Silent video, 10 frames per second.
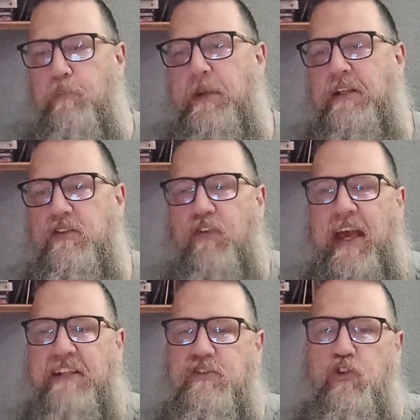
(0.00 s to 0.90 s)
Beatles
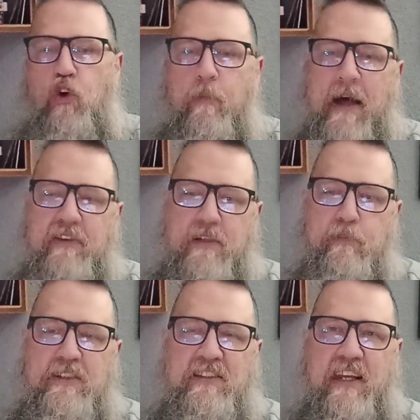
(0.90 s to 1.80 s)
fans knew about this
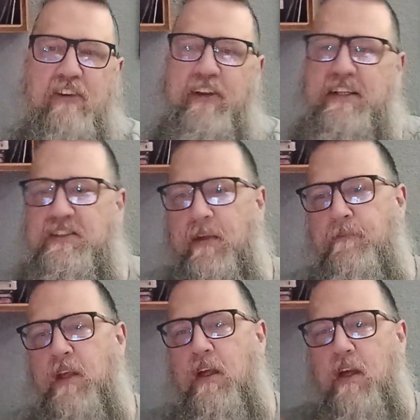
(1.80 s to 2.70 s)
mysterious
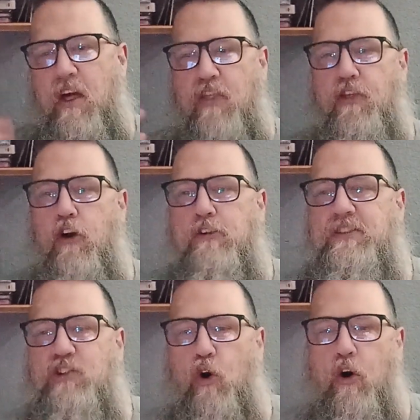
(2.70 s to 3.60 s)
third
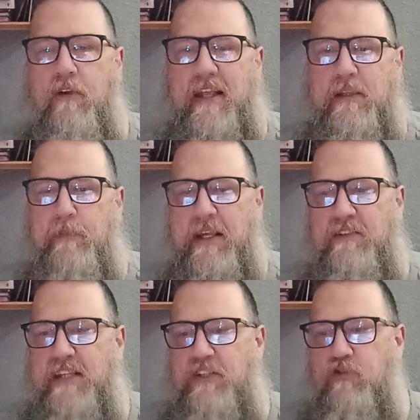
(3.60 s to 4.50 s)
song that the
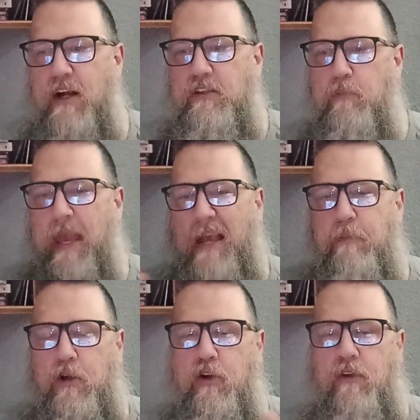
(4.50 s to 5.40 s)
Beatles had tried to make
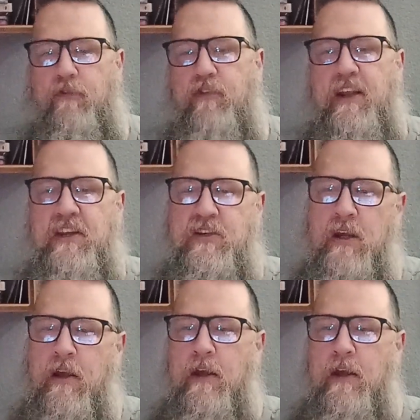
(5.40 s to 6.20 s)
but couldn't finish.